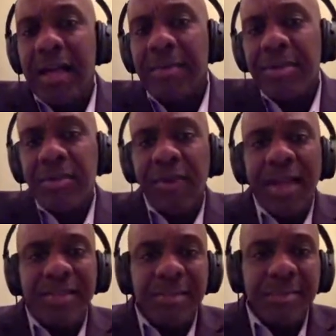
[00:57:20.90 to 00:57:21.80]
I mean, you're
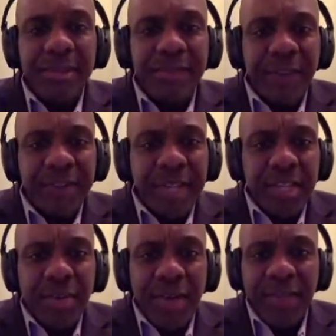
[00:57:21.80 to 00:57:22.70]
right, Jimmy, but the first
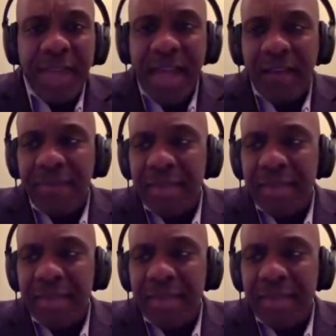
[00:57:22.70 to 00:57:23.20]
thing you have to have